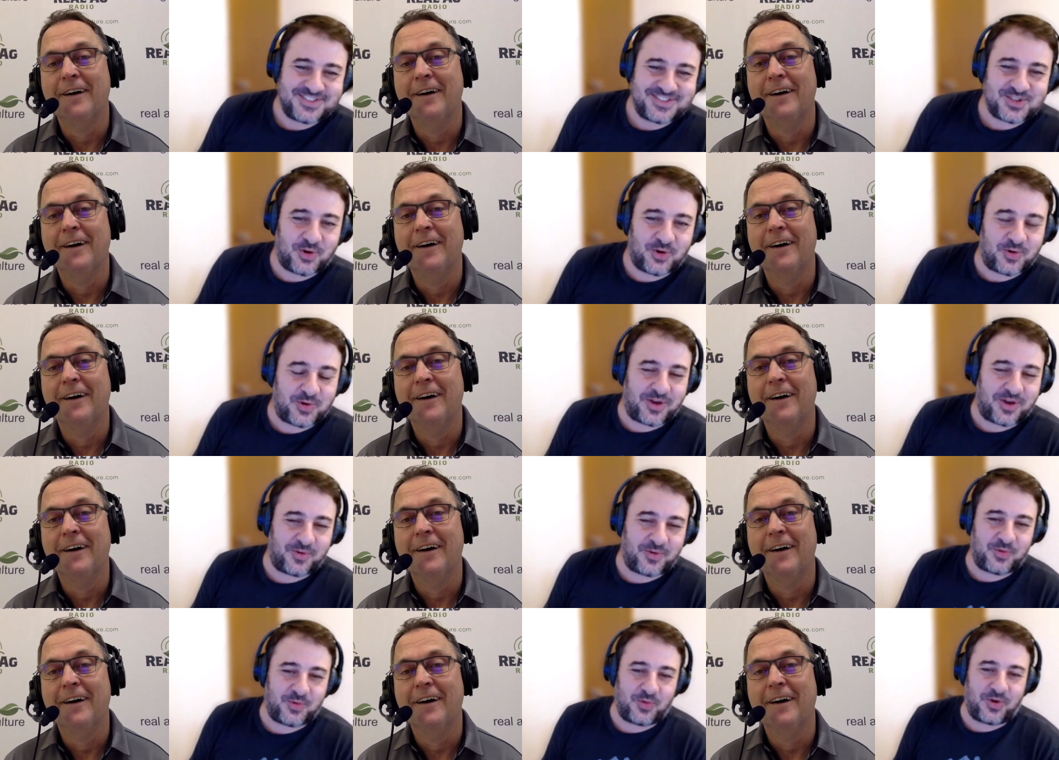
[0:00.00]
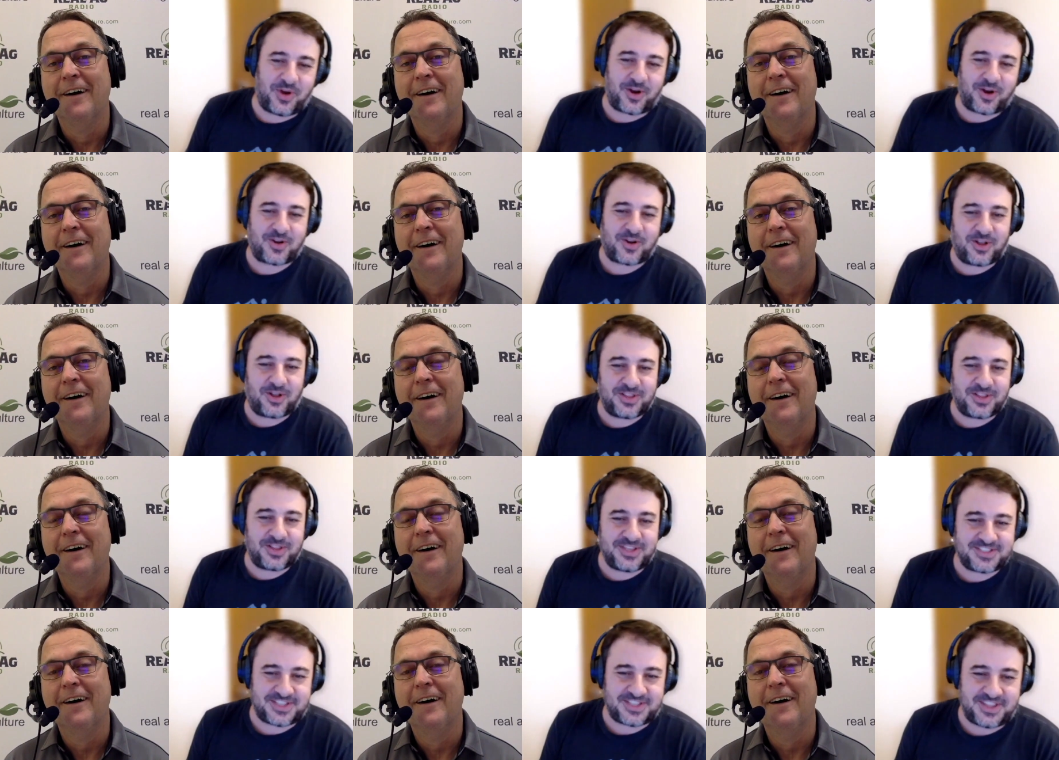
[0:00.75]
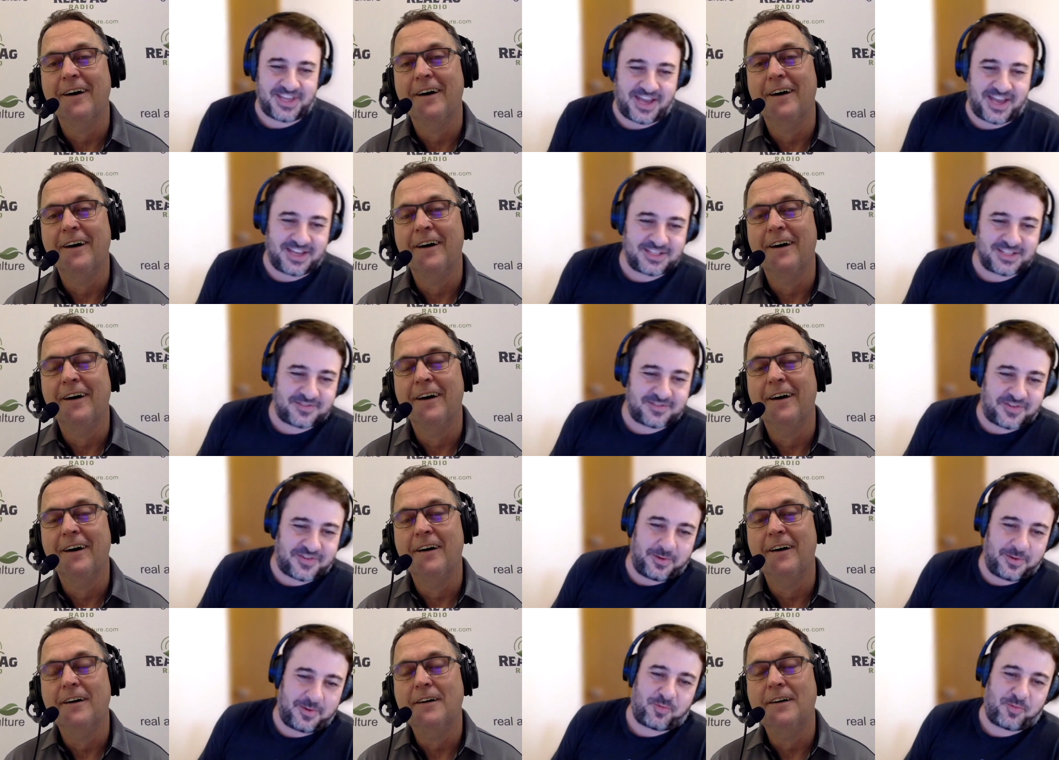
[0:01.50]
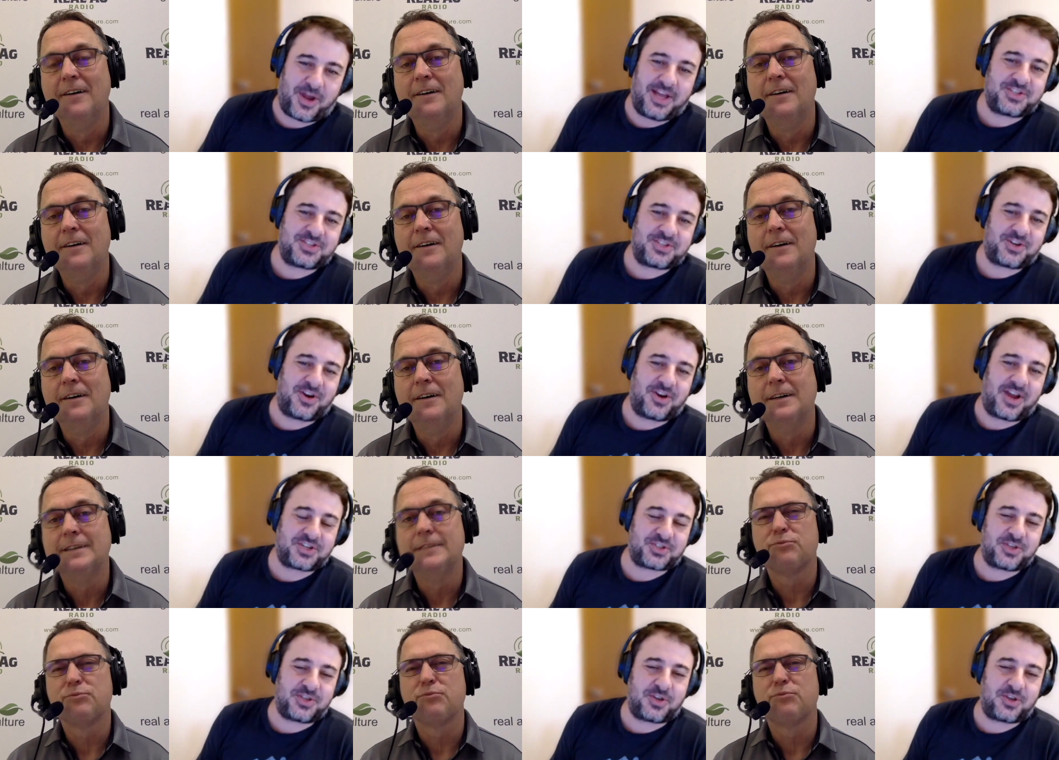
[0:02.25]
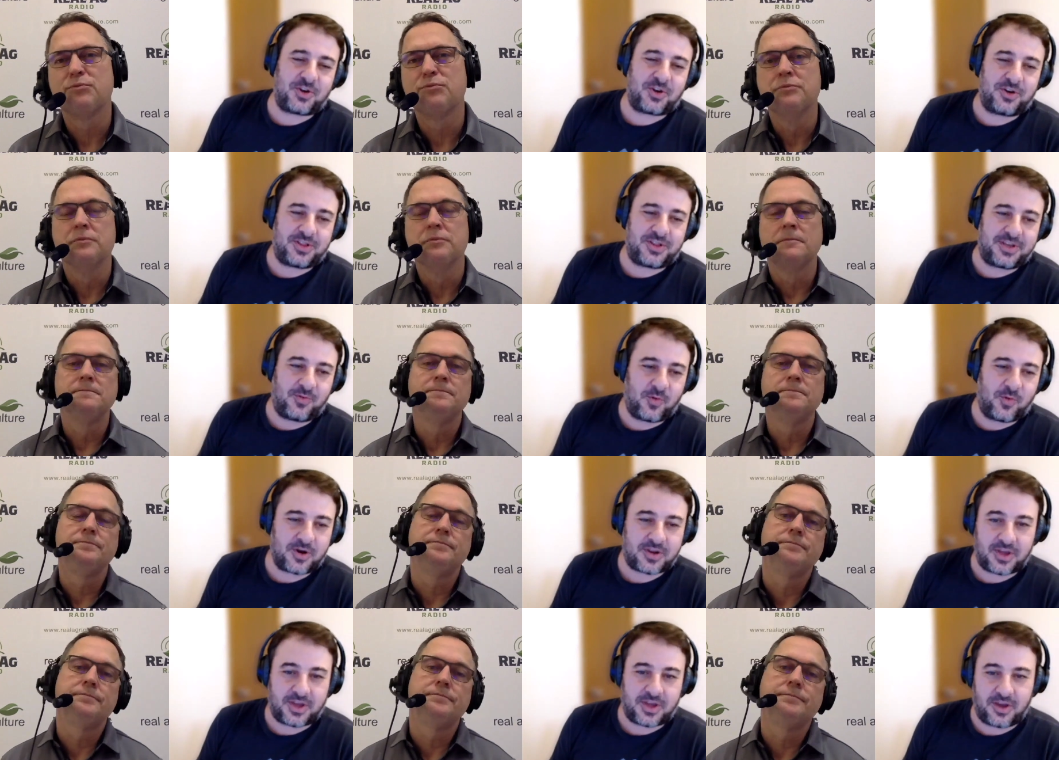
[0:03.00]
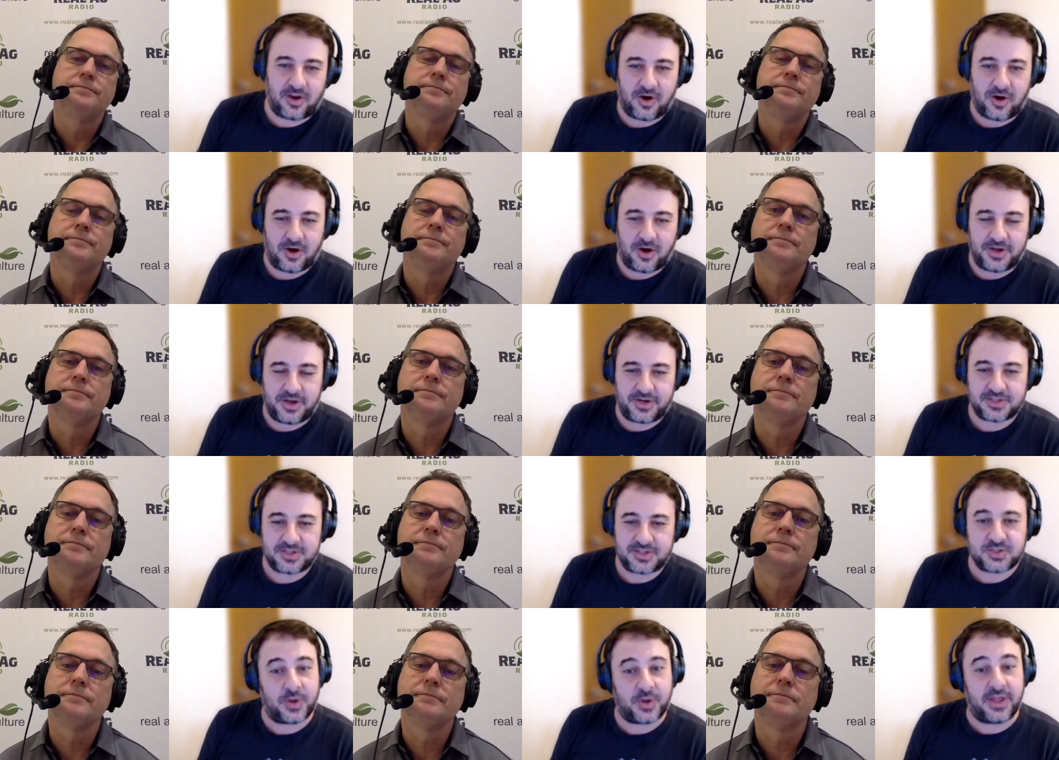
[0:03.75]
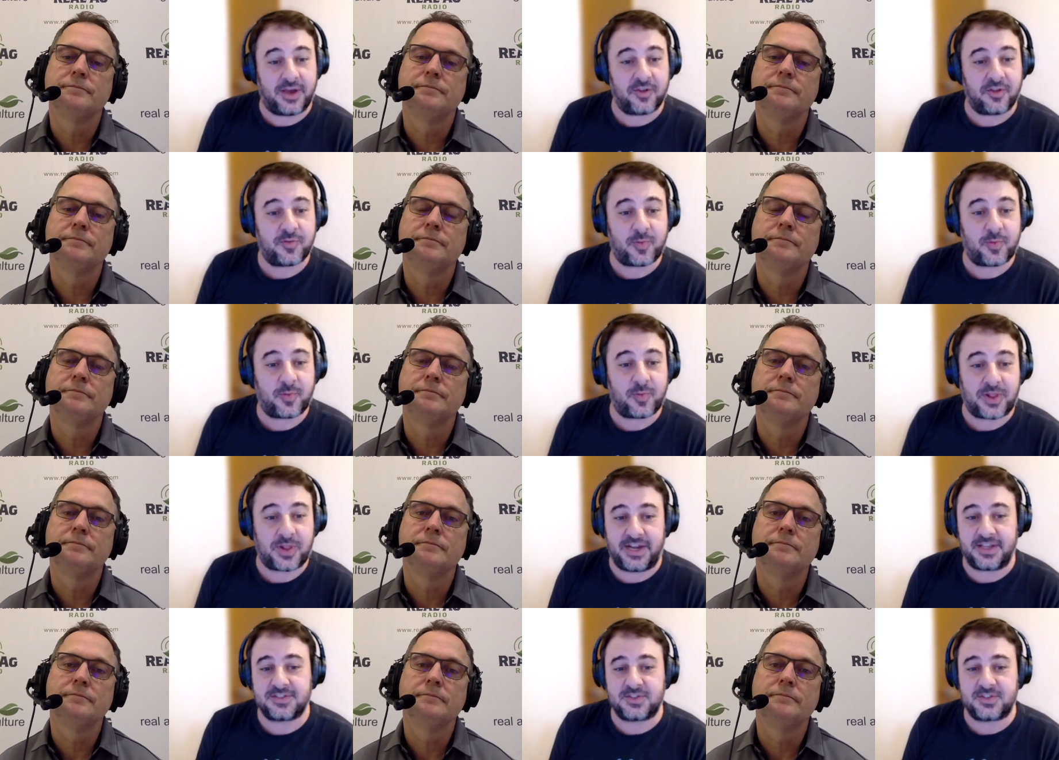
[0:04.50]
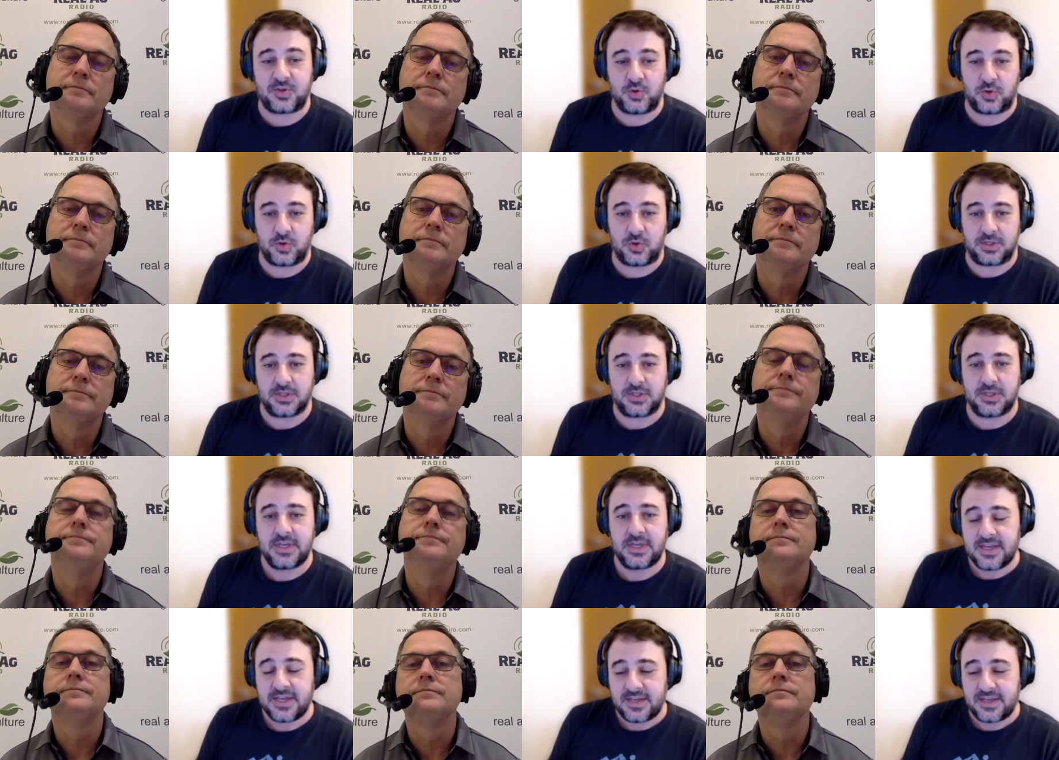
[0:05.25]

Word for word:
Speaker 1: And so, uh, our colleagues in the Ag Development Branch are actually currently working on a soil health planning tool.